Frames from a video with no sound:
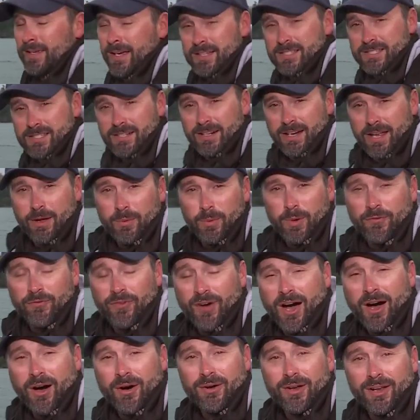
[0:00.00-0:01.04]
Yesterday, we
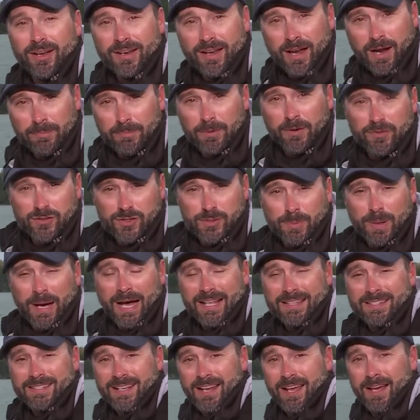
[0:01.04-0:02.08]
found a number of
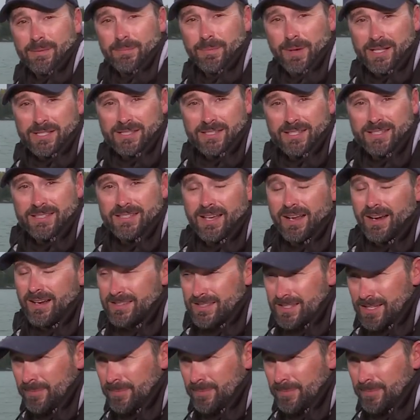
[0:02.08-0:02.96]
spots that had muskies on it.